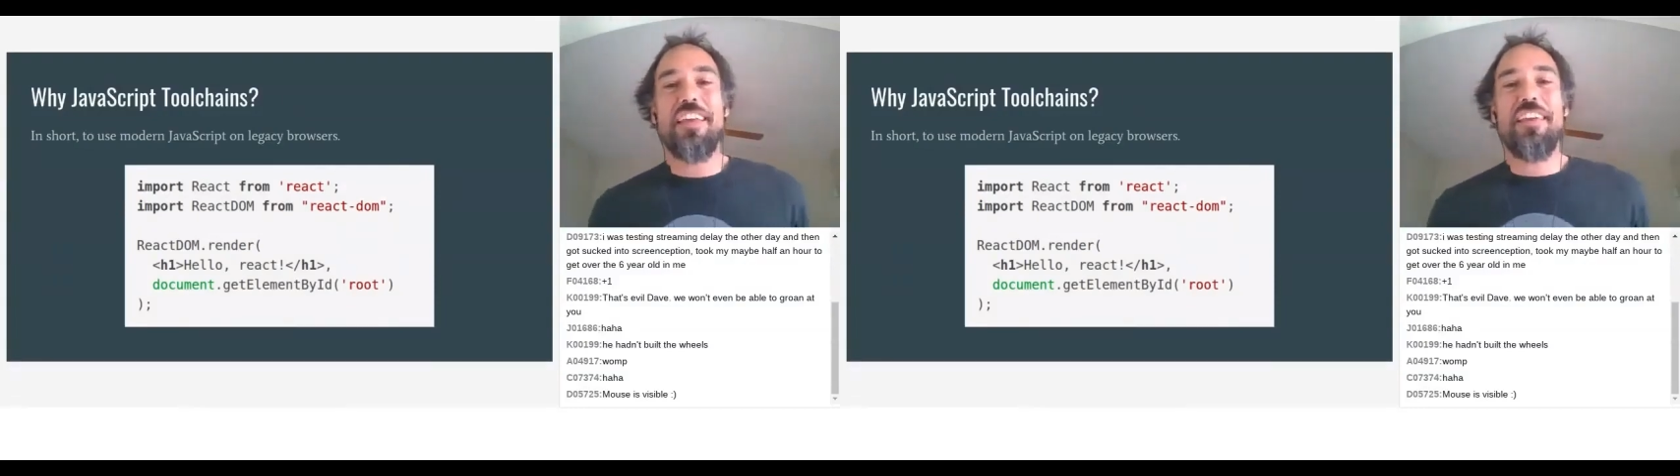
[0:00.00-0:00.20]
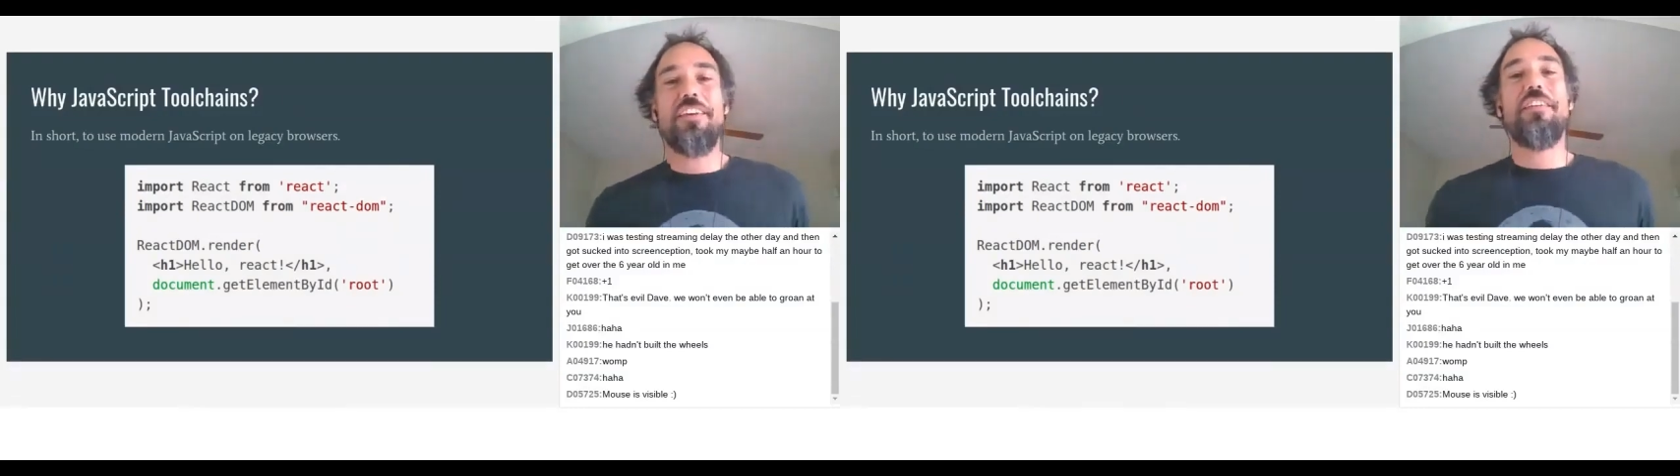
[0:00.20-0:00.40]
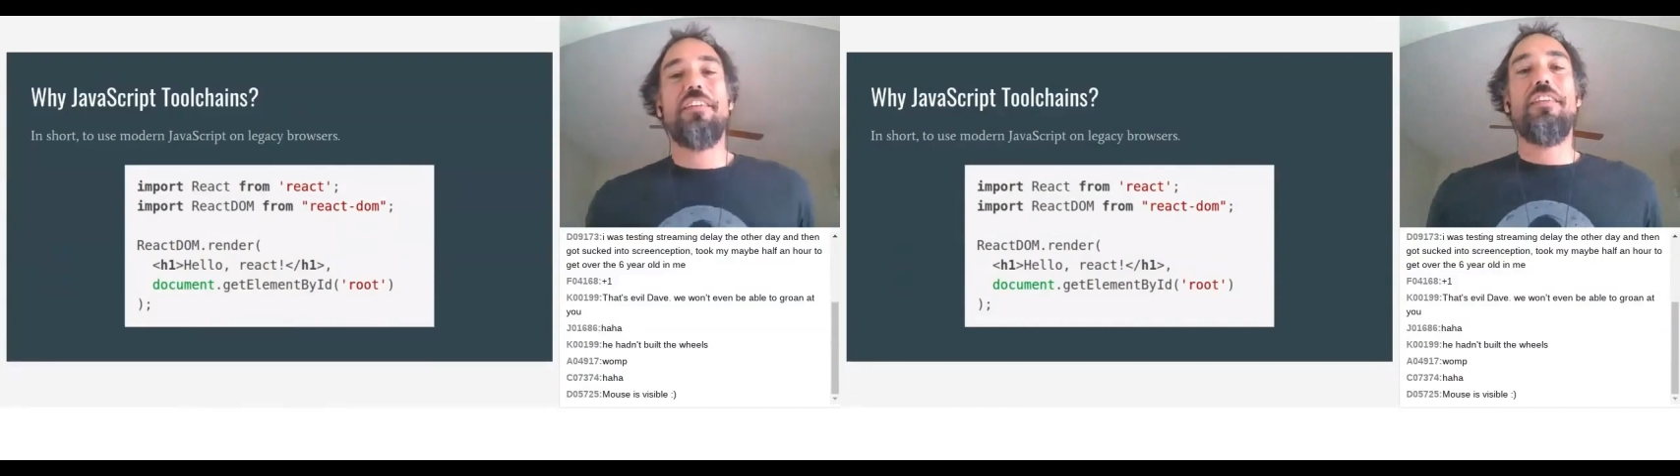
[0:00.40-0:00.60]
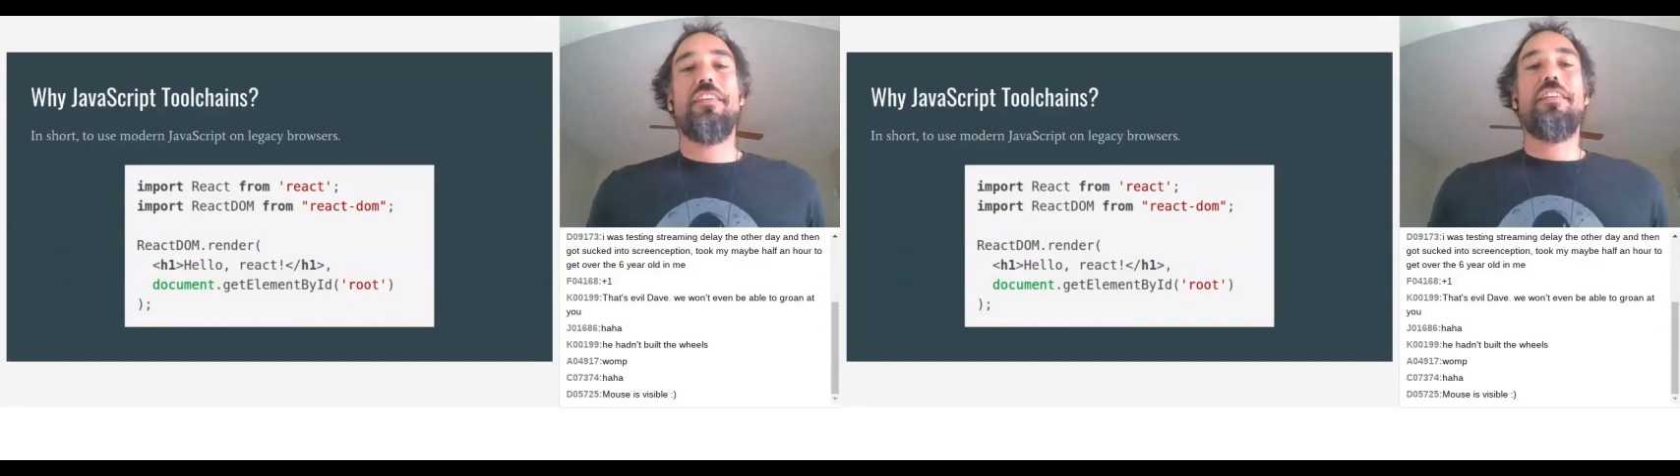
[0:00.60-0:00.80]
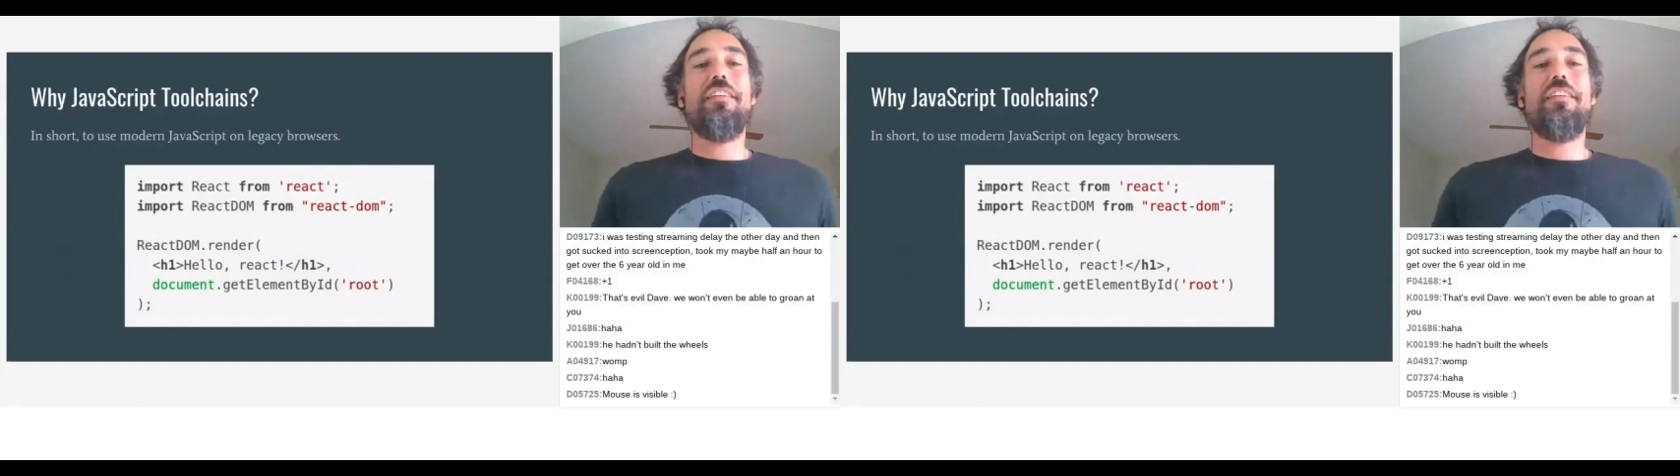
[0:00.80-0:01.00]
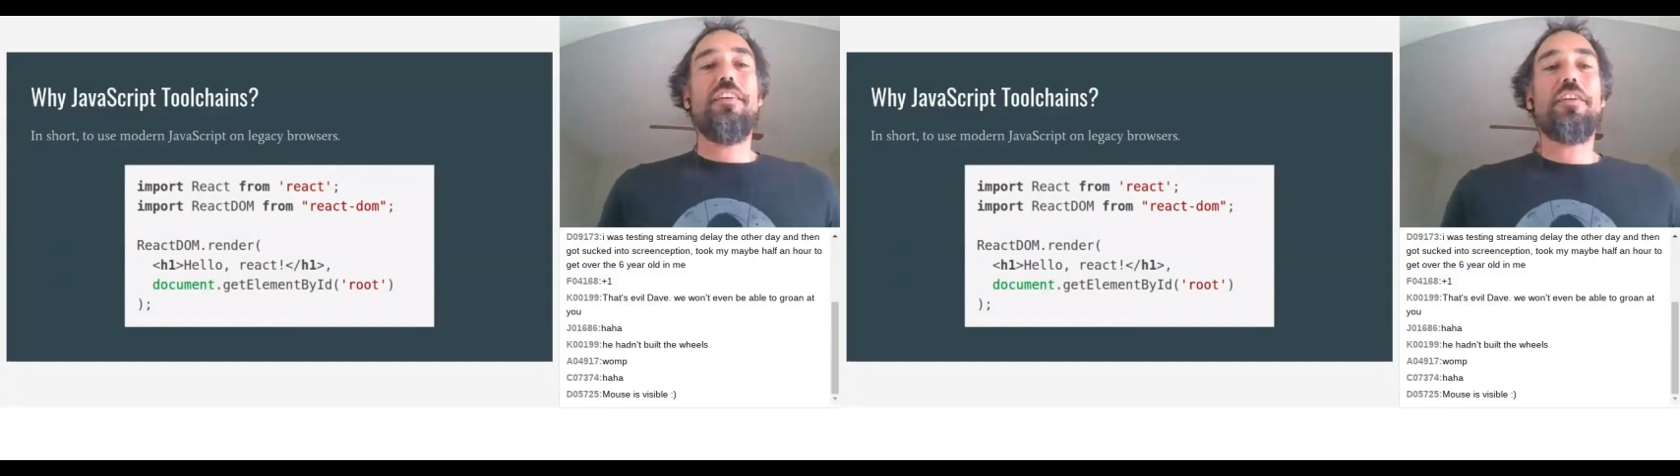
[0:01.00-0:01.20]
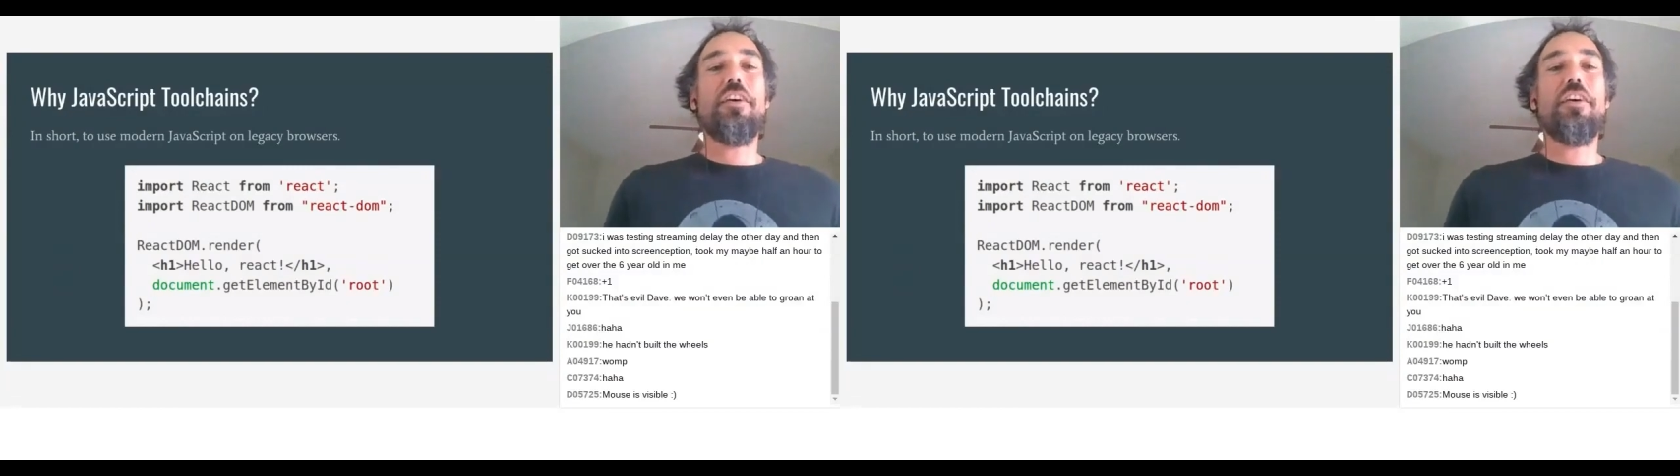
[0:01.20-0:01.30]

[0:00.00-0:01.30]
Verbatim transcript: Like your your